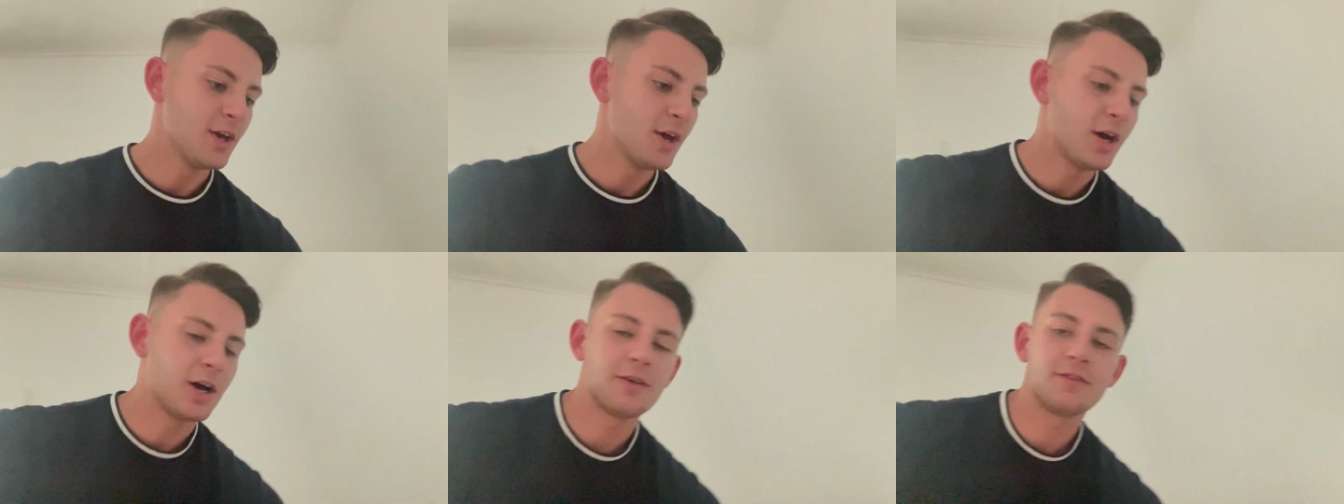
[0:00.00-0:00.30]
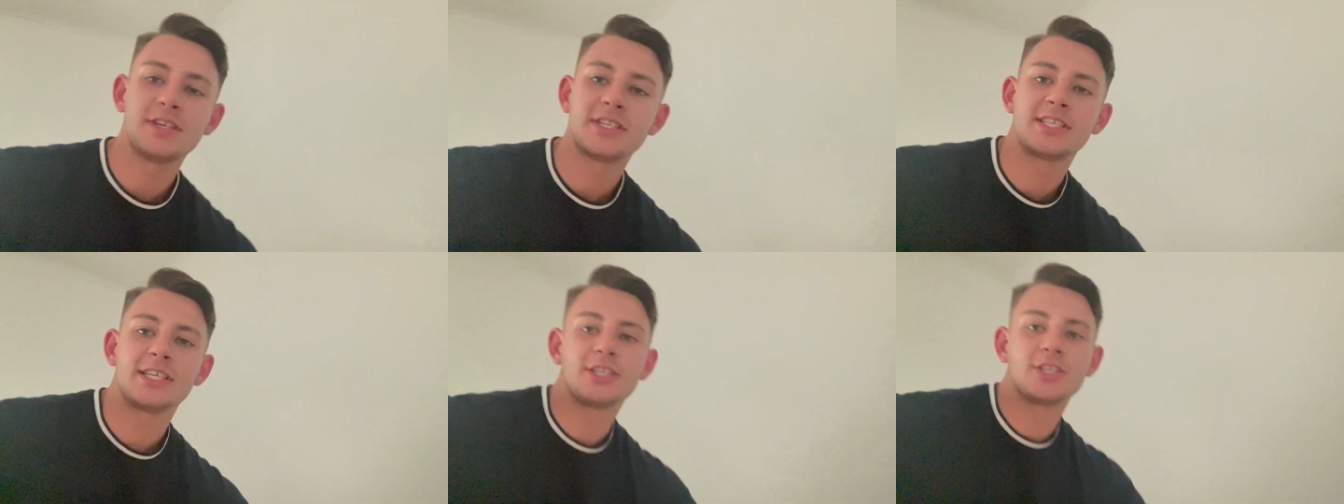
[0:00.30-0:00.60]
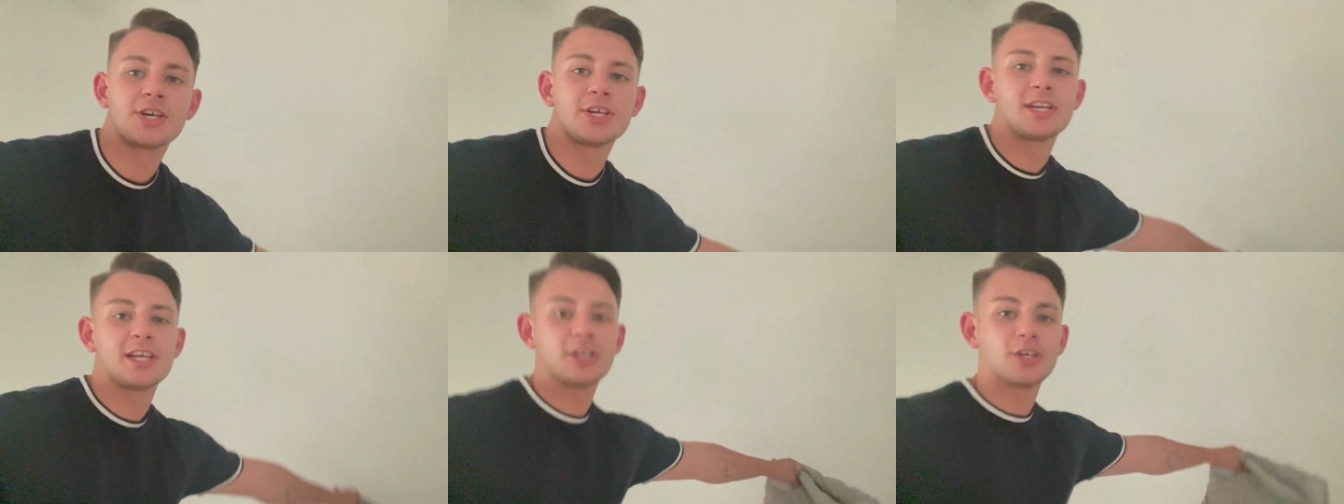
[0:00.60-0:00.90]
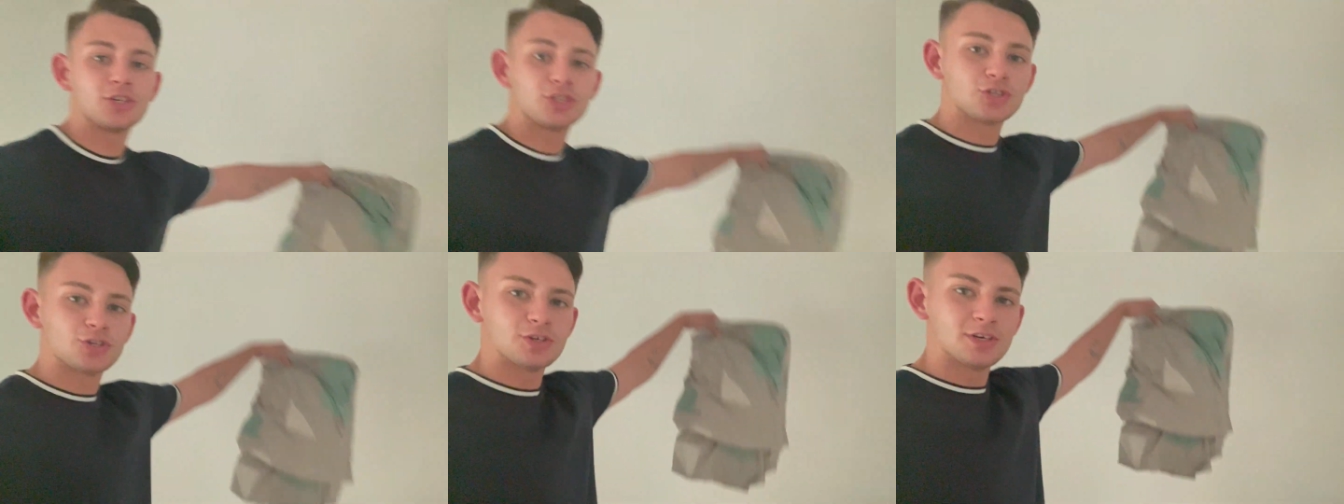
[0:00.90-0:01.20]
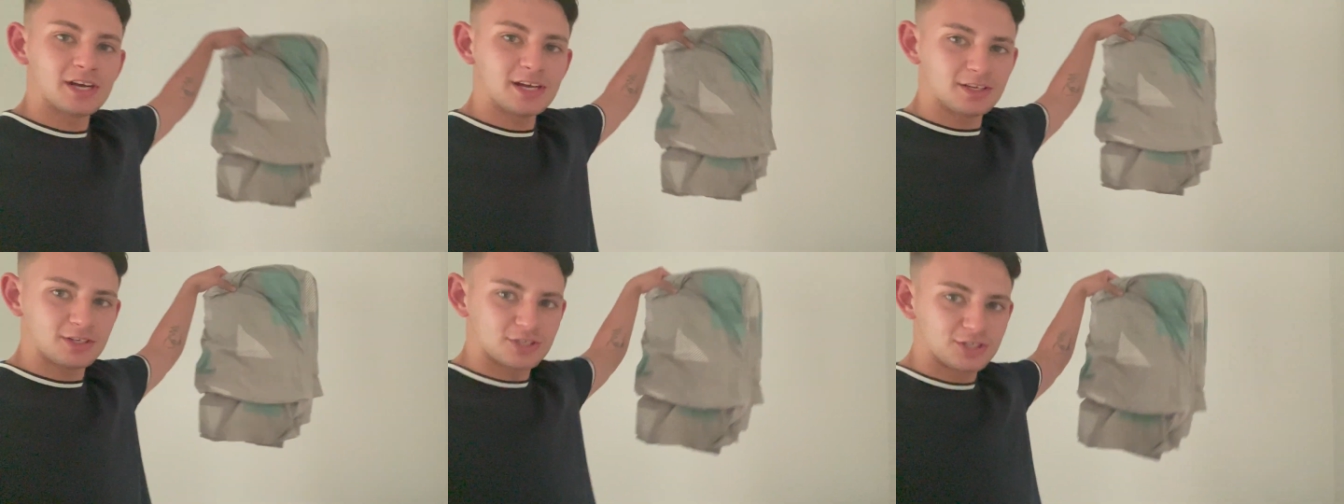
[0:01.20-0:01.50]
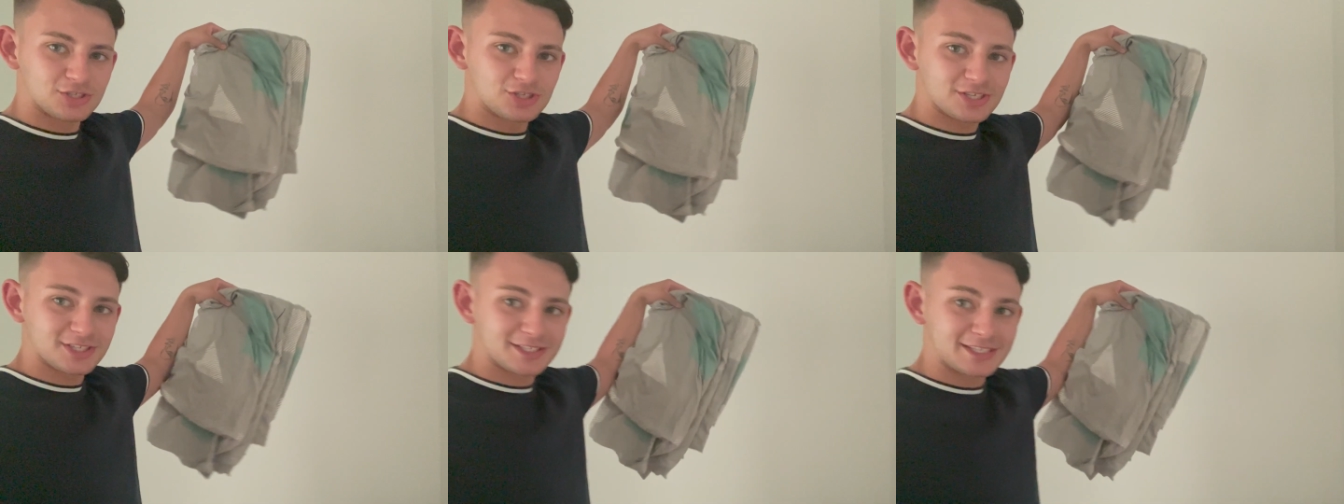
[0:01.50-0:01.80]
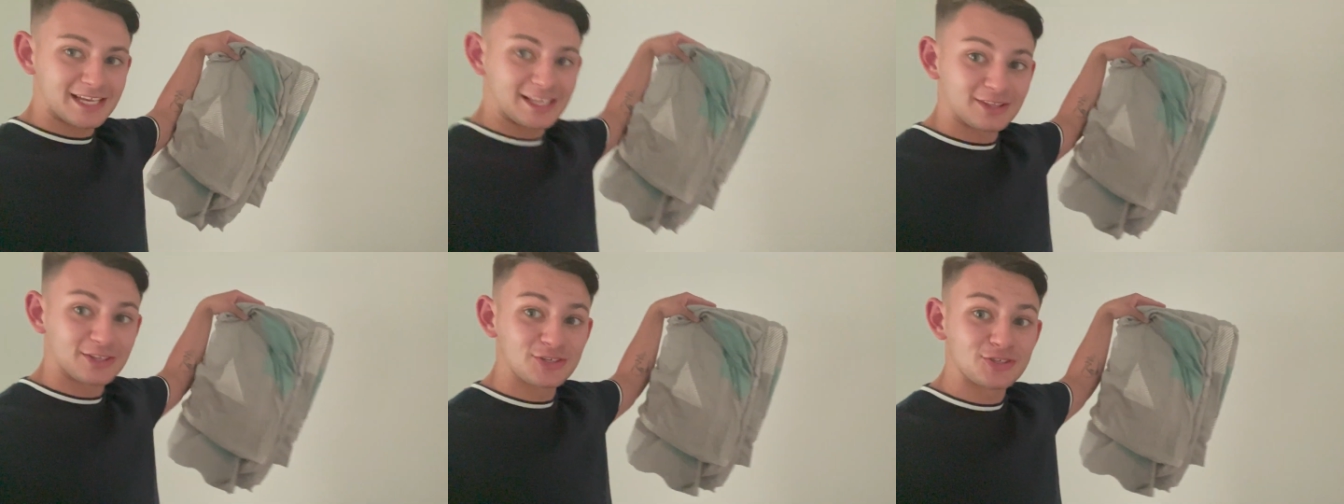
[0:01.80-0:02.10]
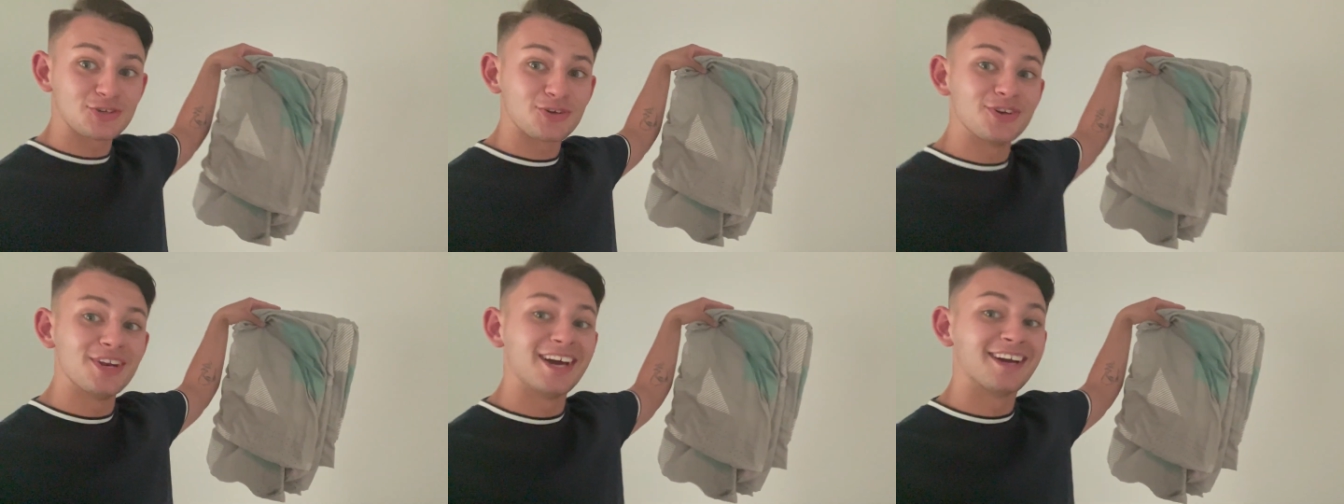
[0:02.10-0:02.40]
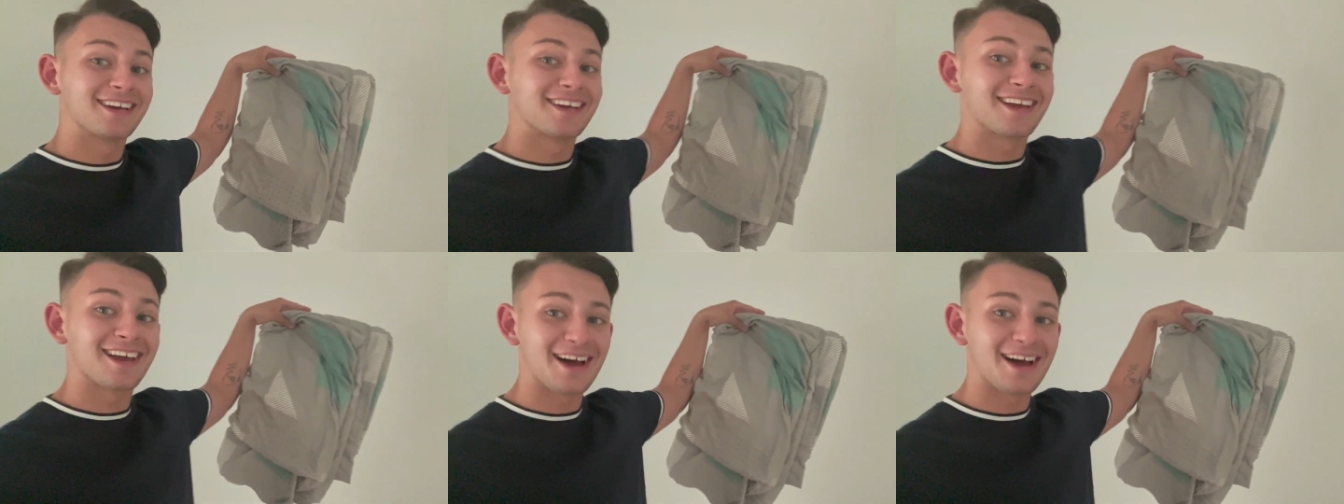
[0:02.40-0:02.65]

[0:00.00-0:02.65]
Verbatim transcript: Obviously don't need a doona, you just need the doona